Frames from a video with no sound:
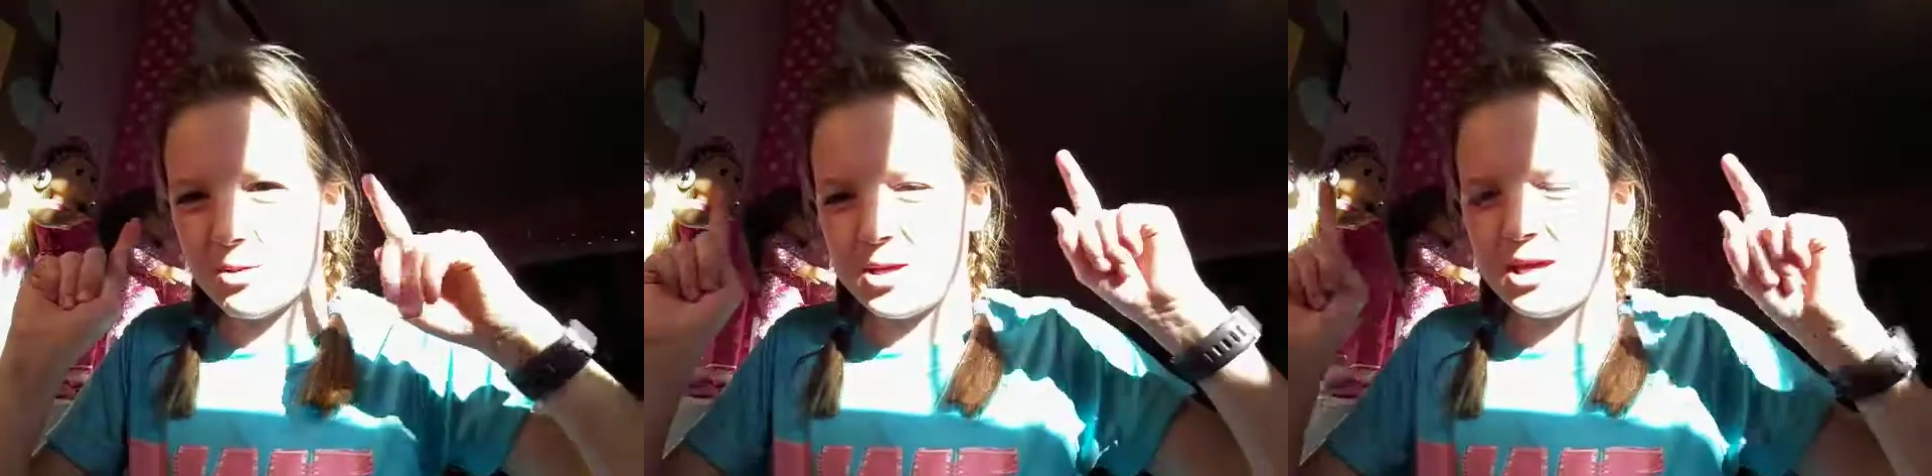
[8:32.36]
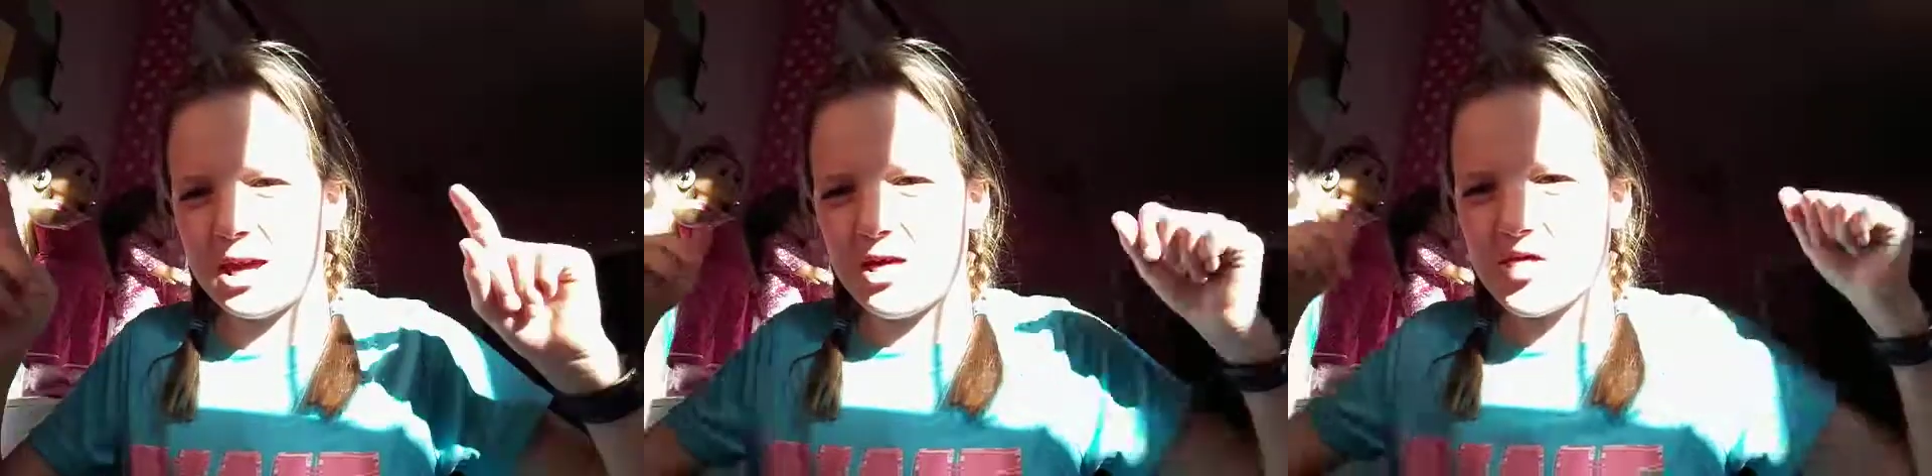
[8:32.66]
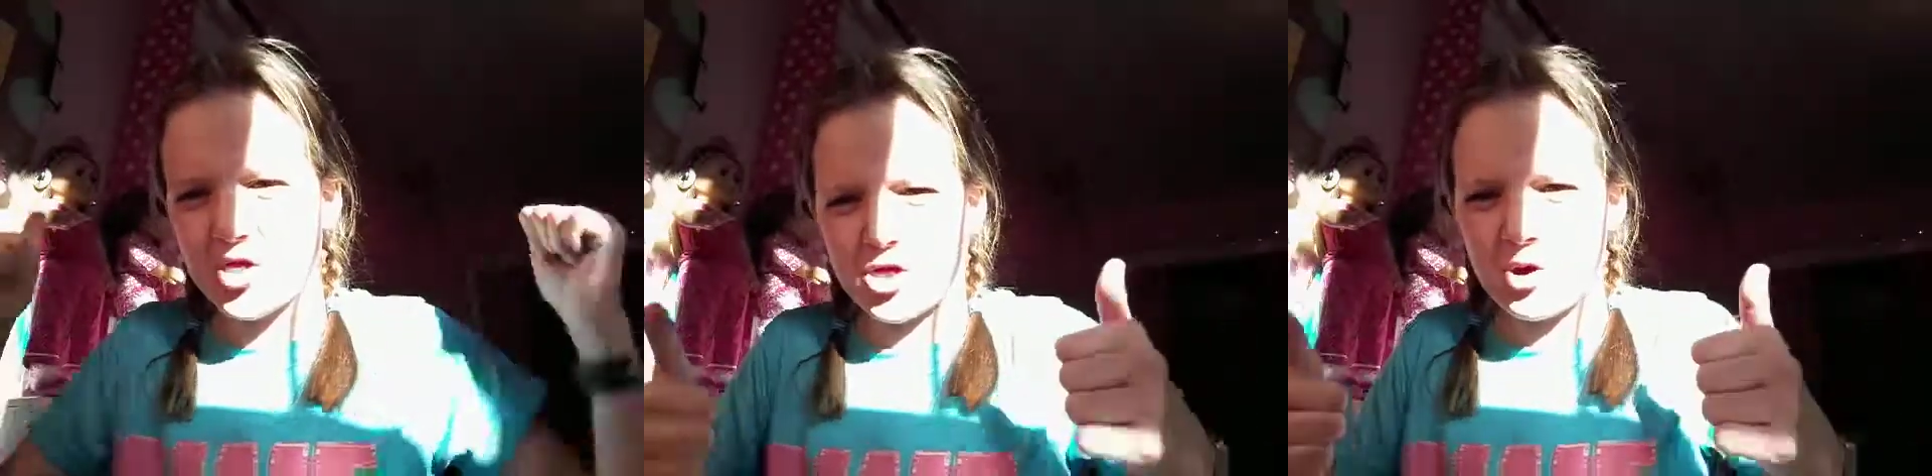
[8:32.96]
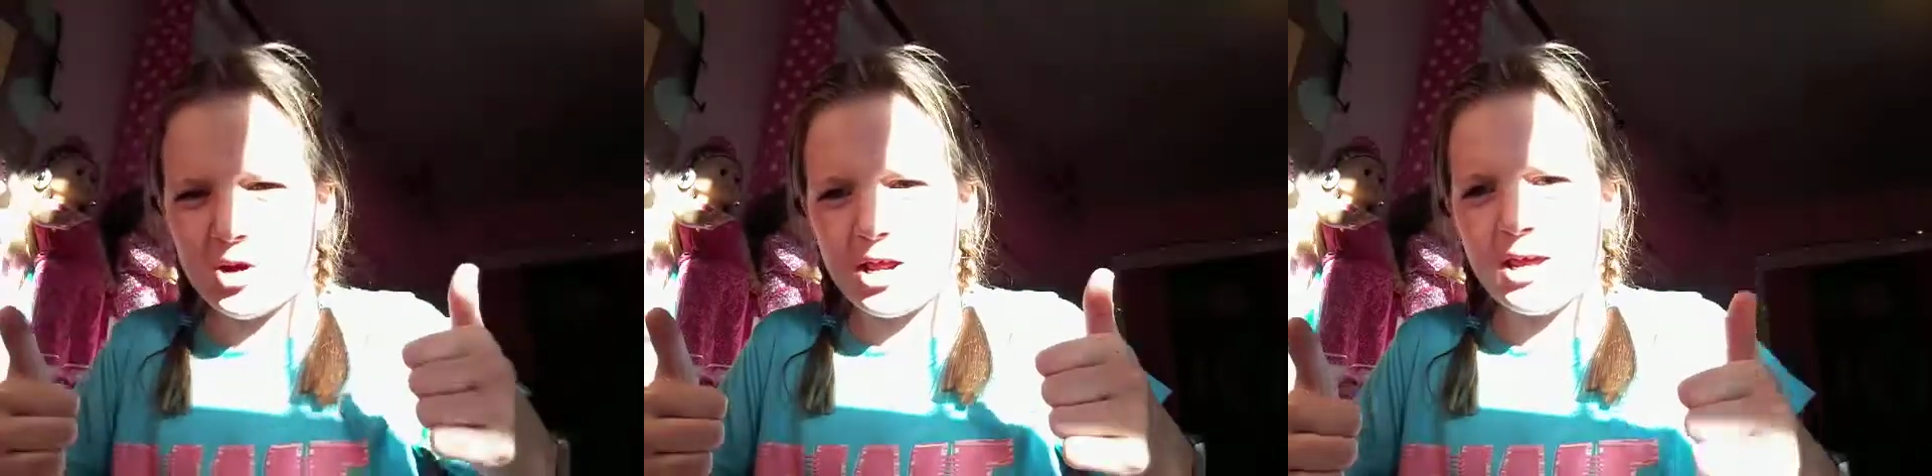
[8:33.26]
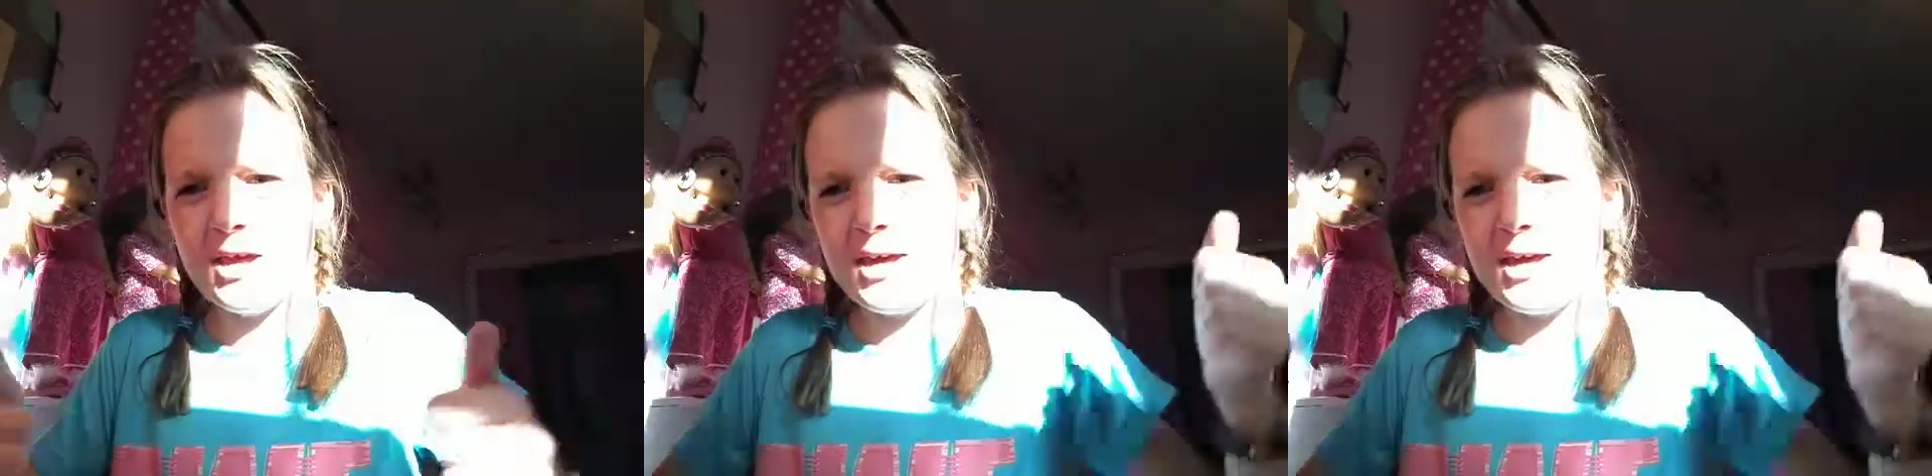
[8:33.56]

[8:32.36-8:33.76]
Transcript: so we can get 30.